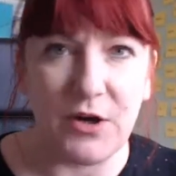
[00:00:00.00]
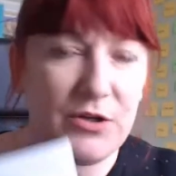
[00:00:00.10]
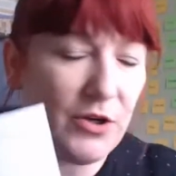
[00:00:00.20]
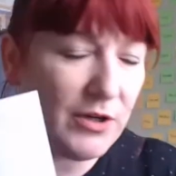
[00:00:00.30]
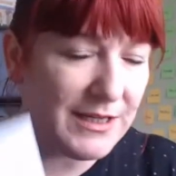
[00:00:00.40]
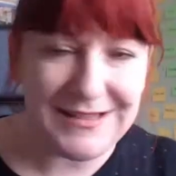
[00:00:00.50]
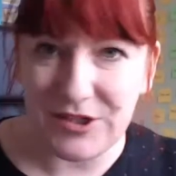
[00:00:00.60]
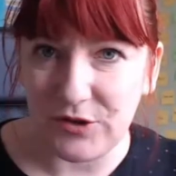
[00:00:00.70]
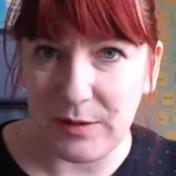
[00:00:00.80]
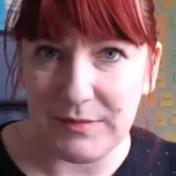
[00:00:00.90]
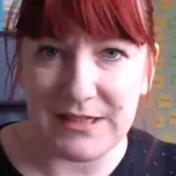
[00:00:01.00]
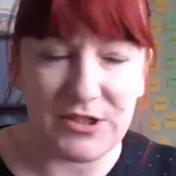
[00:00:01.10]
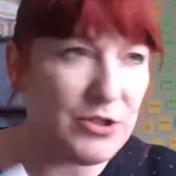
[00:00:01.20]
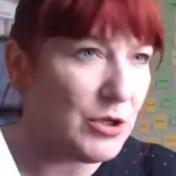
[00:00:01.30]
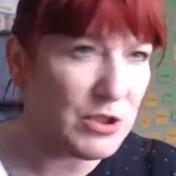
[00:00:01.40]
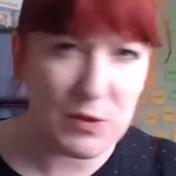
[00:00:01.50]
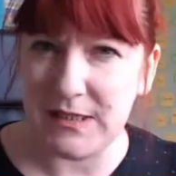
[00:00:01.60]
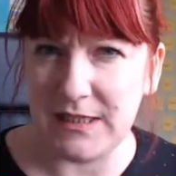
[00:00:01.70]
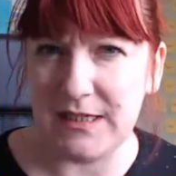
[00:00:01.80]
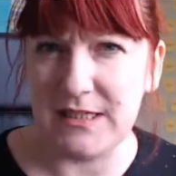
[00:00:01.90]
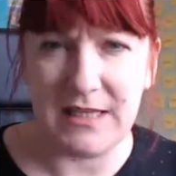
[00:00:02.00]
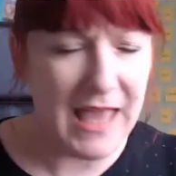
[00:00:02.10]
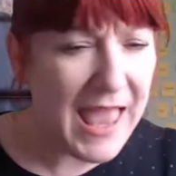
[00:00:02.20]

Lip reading: on your Instagram list, on your Twitter list,